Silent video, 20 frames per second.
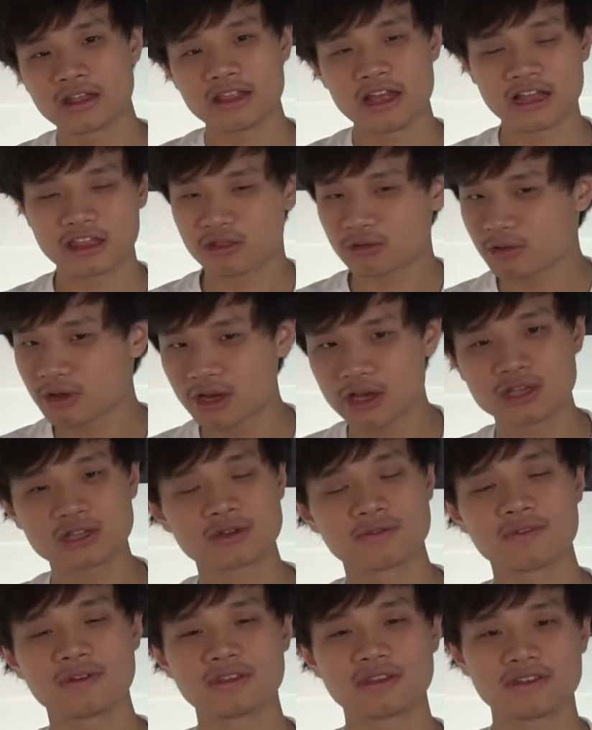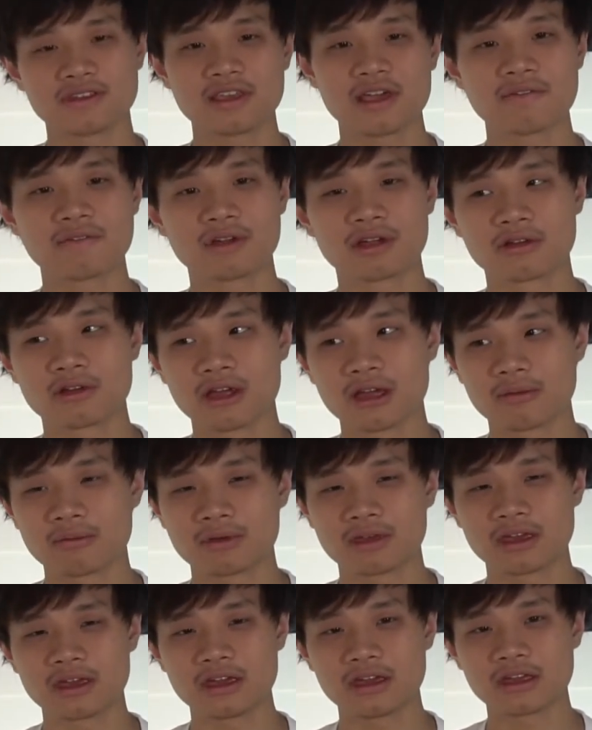that 357 gram
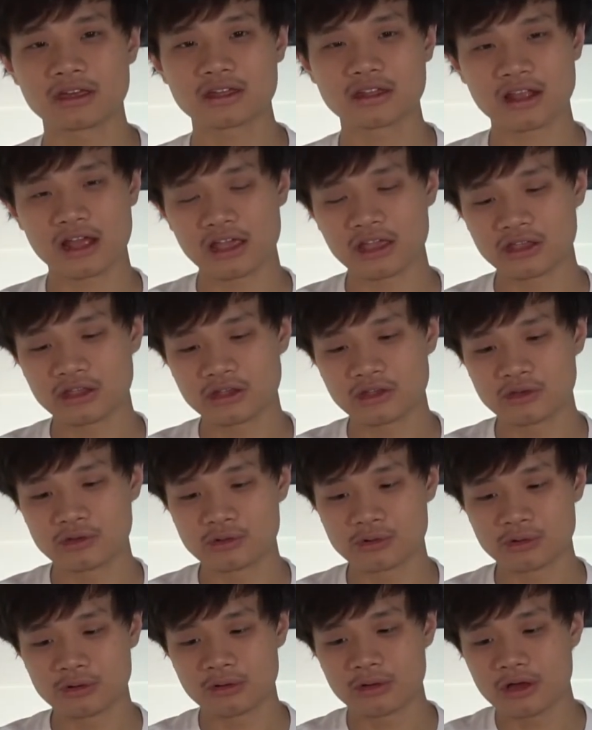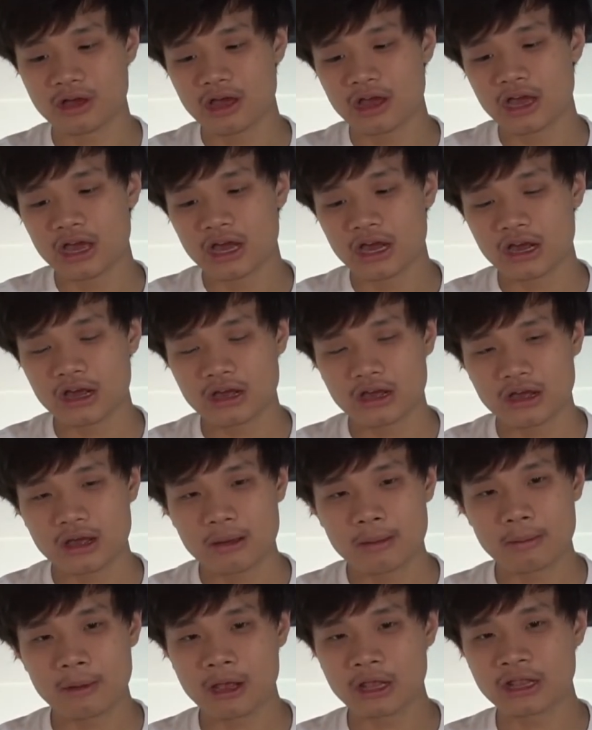cake that you're
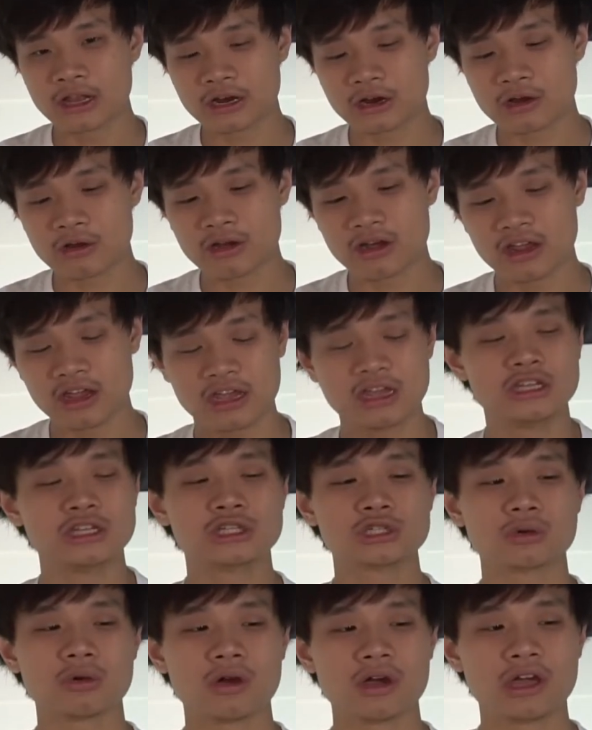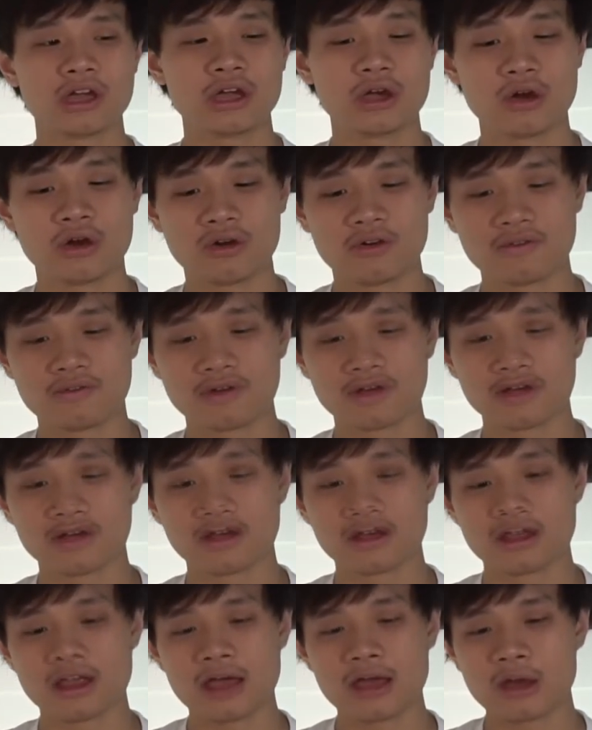going to enjoy
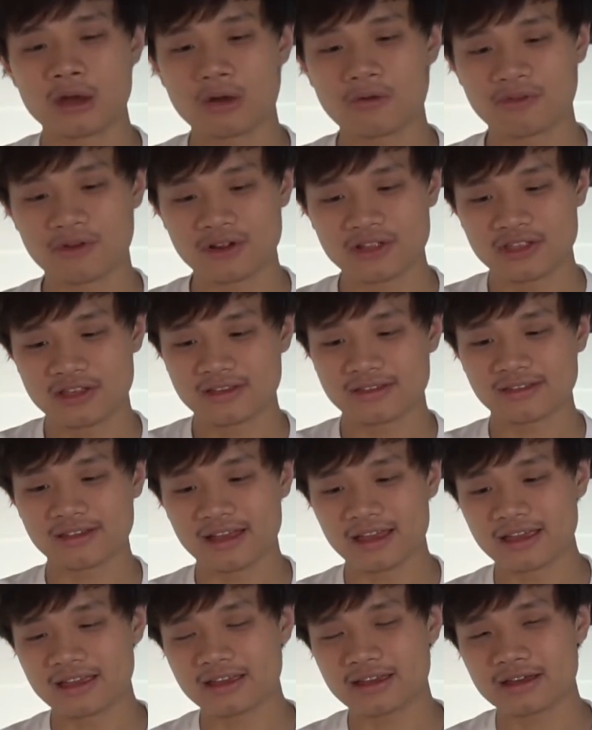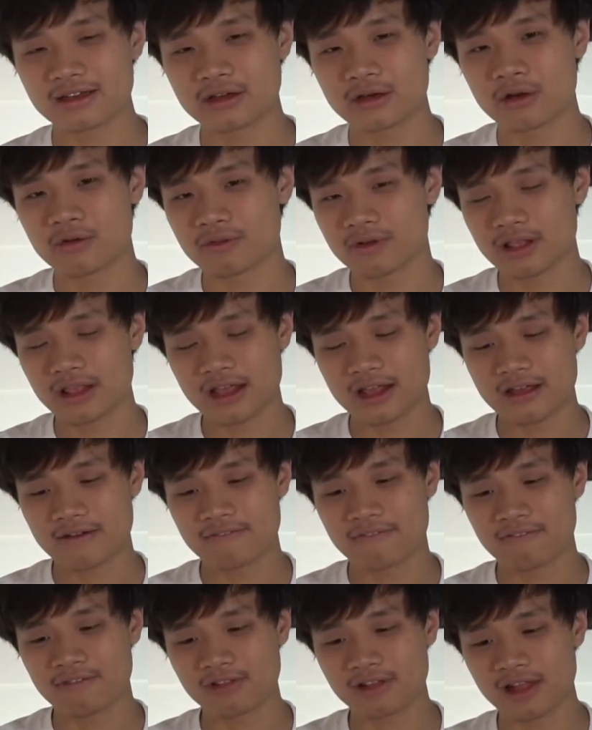over a
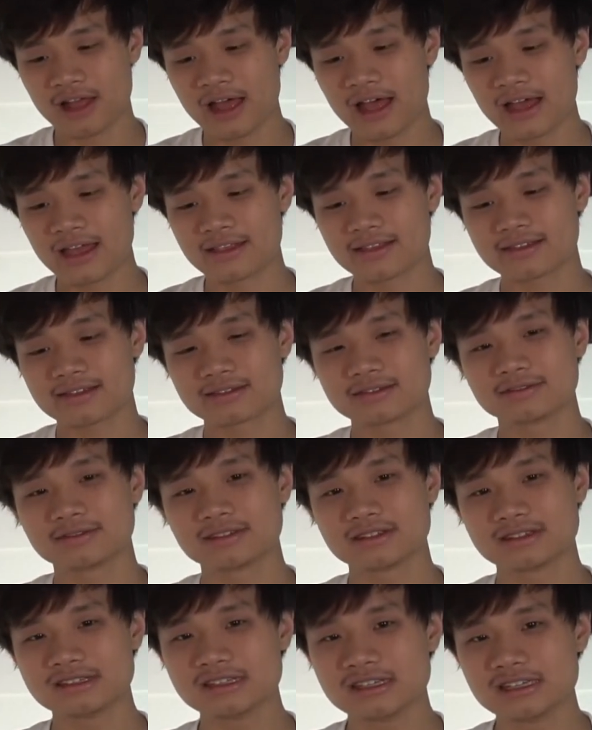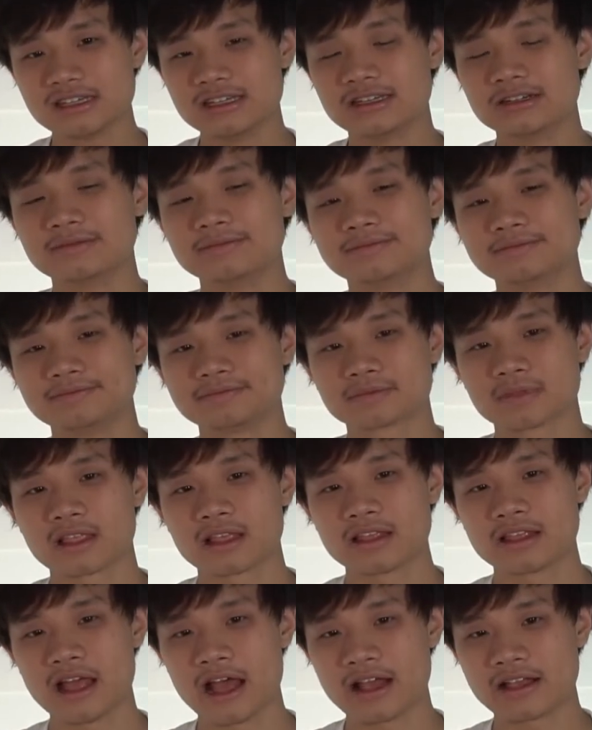flat tea
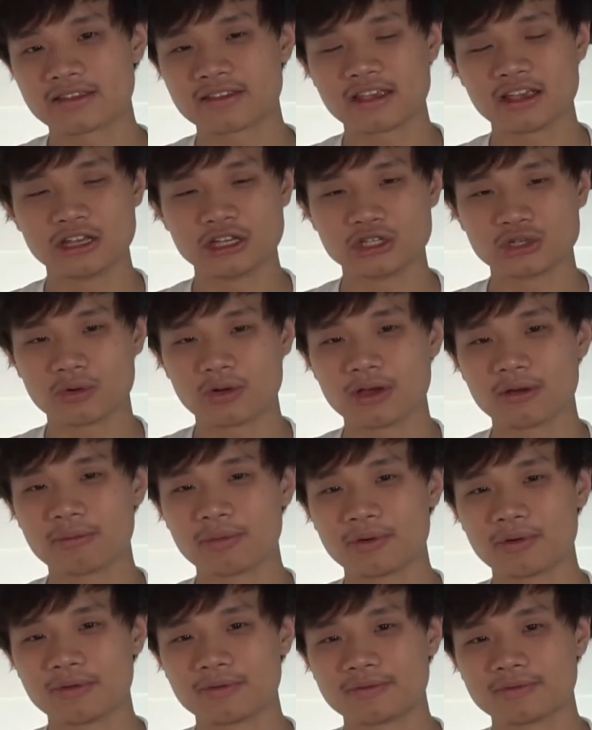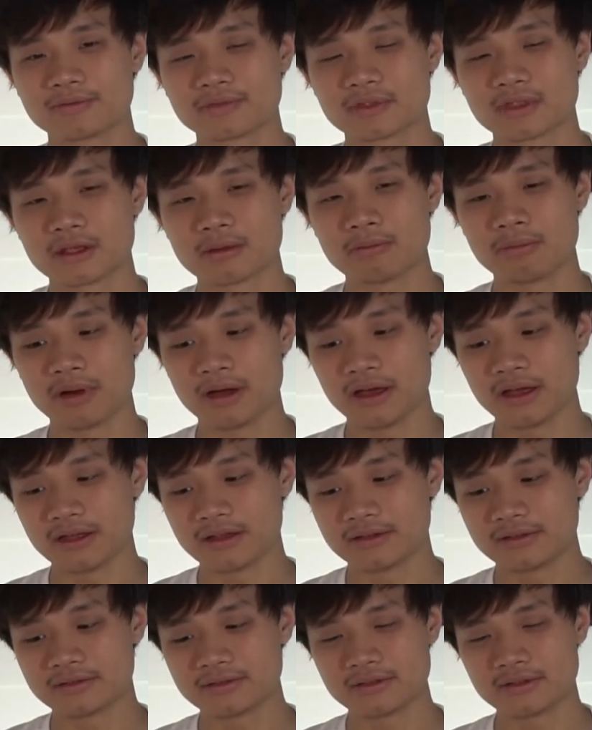that's enjoyable but
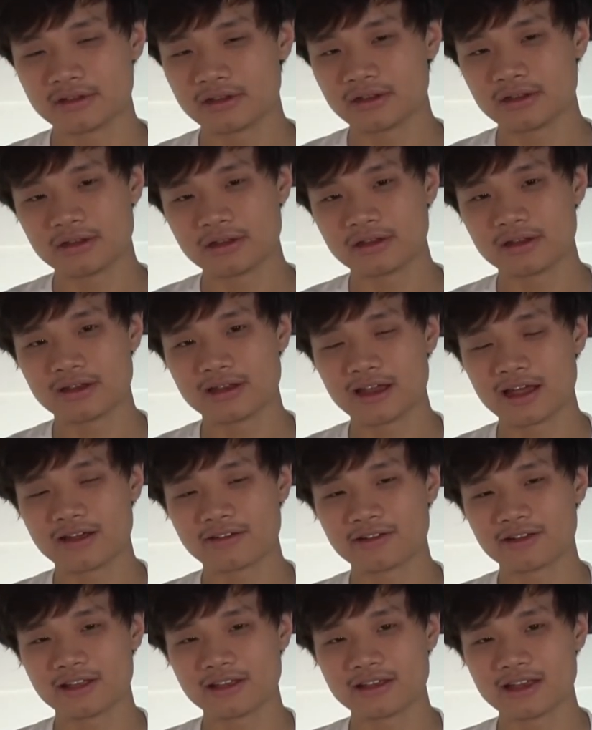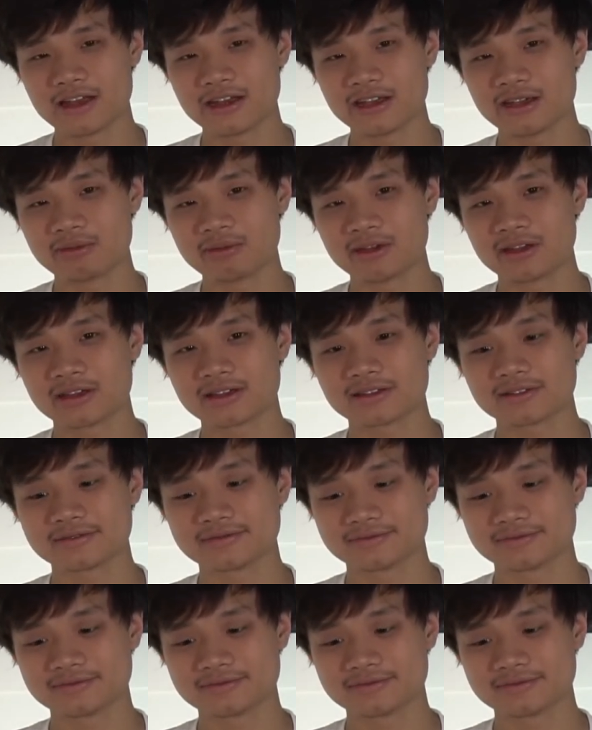not really dynamic.